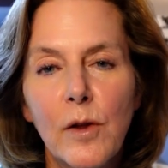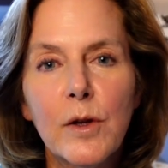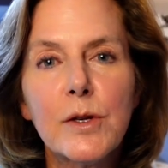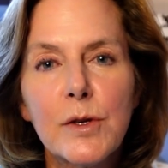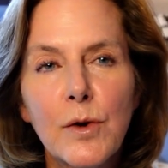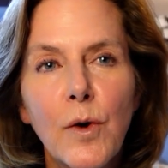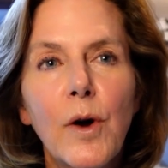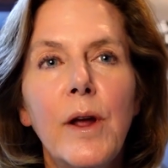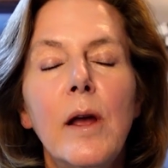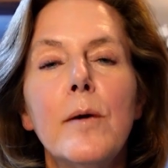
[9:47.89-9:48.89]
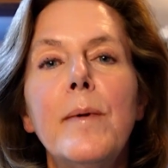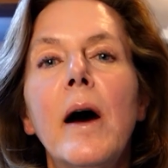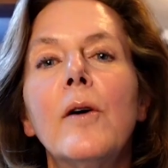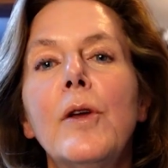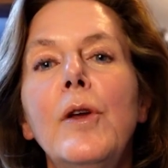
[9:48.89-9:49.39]
a story
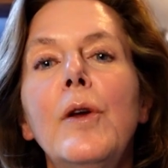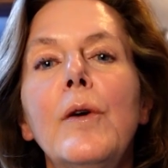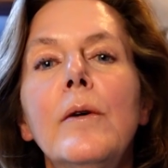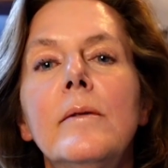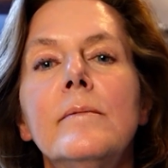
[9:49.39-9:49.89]
about you